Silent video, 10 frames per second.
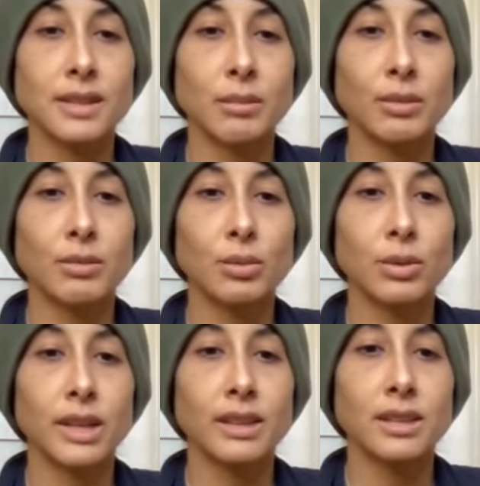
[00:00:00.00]
Some of you
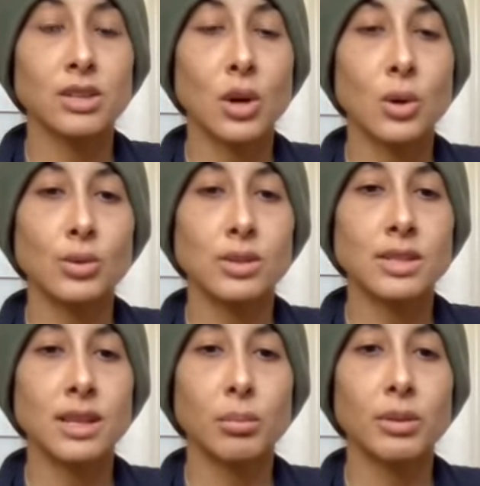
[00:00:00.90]
will let the toes
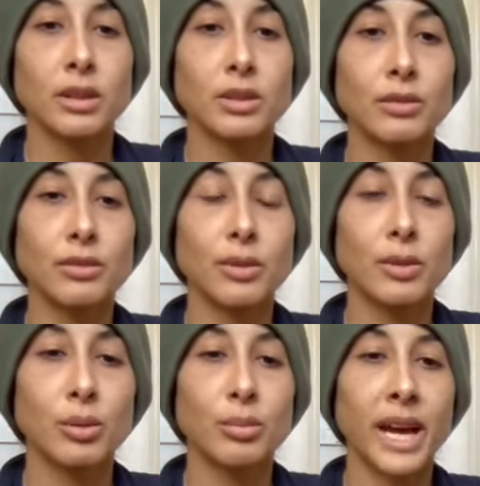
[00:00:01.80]
tip a little
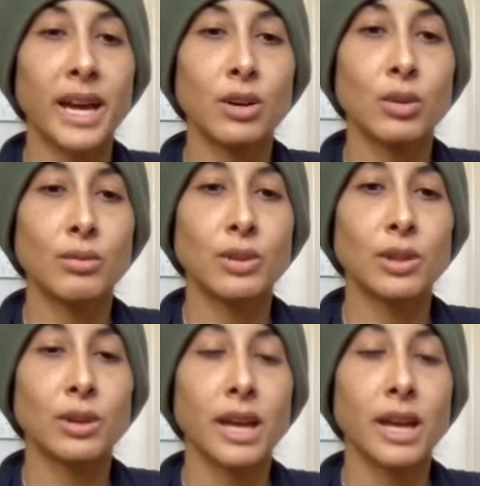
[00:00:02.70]
further back over
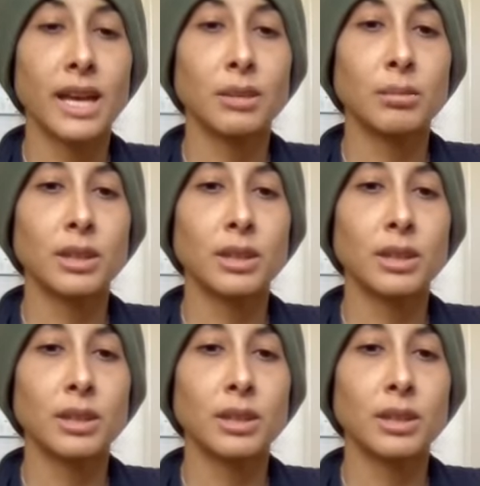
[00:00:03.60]
your head,